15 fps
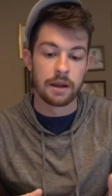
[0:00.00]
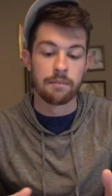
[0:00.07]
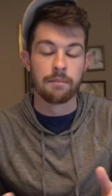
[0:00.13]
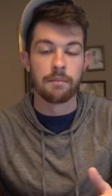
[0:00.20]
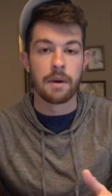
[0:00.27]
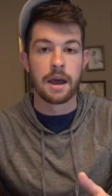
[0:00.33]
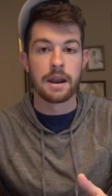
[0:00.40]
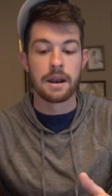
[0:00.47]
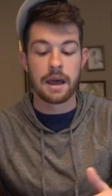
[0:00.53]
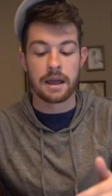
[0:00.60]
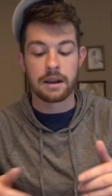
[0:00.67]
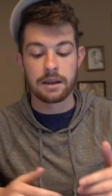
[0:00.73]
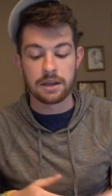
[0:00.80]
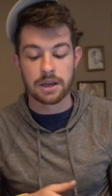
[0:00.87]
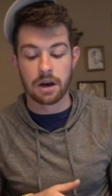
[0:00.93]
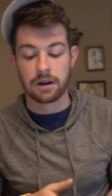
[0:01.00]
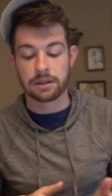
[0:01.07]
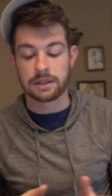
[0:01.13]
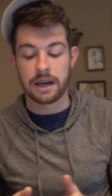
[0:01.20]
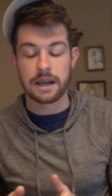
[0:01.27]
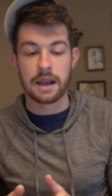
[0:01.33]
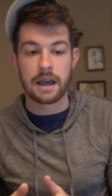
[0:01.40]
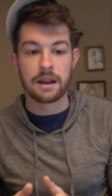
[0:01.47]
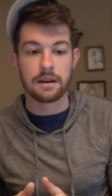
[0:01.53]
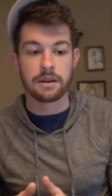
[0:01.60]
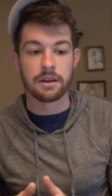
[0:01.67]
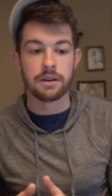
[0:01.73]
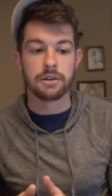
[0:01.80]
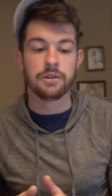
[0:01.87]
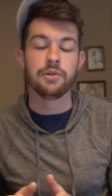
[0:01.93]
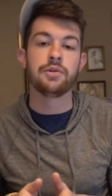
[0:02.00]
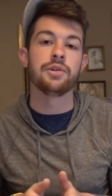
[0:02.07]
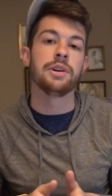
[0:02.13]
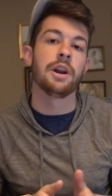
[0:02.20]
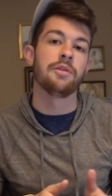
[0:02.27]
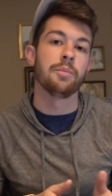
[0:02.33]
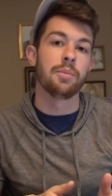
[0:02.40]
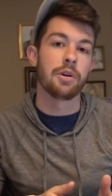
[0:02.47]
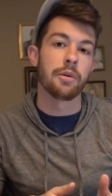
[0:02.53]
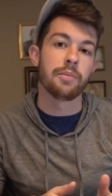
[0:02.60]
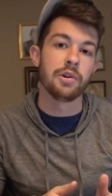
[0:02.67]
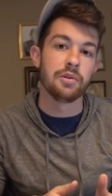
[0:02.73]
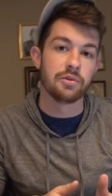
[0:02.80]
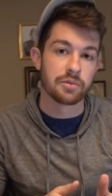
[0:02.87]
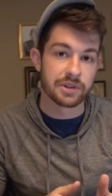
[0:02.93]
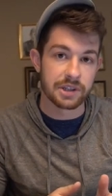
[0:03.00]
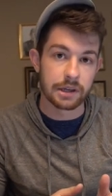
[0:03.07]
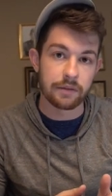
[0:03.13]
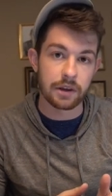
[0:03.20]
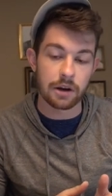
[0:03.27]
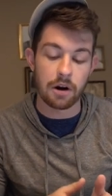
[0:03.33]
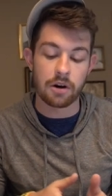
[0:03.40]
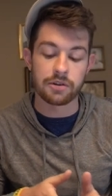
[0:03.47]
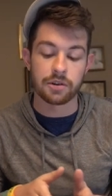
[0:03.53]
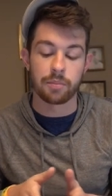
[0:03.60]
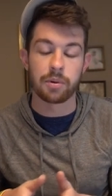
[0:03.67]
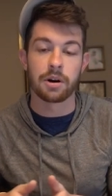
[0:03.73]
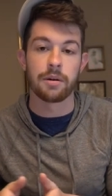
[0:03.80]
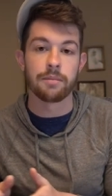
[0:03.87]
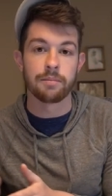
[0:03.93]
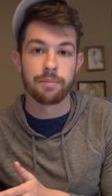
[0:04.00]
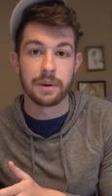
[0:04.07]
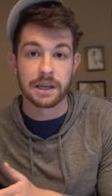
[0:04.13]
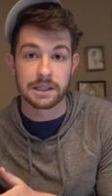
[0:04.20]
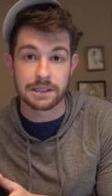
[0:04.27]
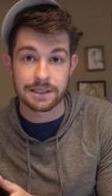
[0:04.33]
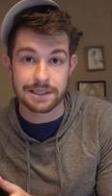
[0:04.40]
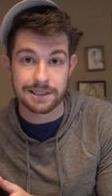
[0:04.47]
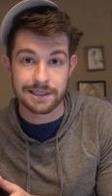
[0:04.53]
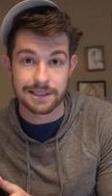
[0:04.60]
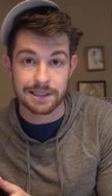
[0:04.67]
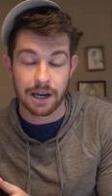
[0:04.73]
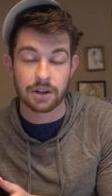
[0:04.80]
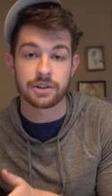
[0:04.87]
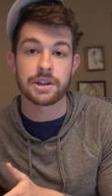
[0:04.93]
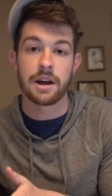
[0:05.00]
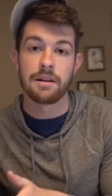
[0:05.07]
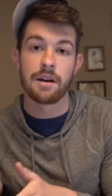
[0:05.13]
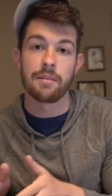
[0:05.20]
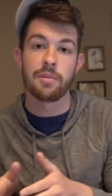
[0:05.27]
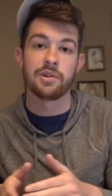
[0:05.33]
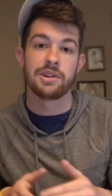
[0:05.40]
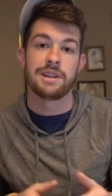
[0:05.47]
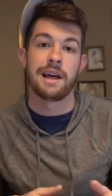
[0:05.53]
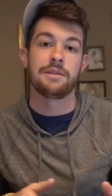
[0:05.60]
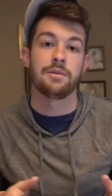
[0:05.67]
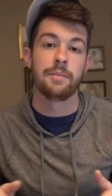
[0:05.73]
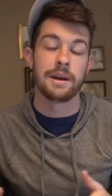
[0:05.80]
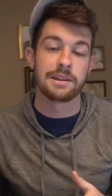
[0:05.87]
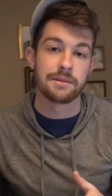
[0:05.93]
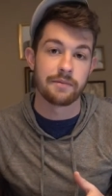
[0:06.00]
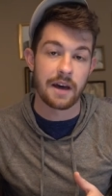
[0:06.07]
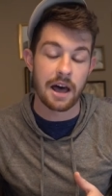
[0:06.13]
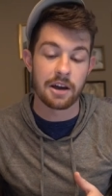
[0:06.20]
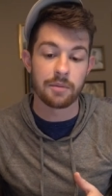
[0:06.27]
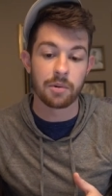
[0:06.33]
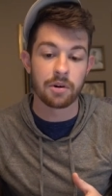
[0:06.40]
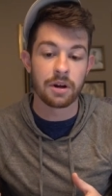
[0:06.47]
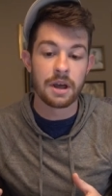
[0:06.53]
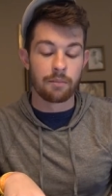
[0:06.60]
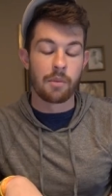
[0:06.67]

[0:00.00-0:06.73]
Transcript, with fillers: And, and any young tight end usually doesn't put up huge receiving yards, they'll put up big touchdown numbers, and that's what makes them valuable.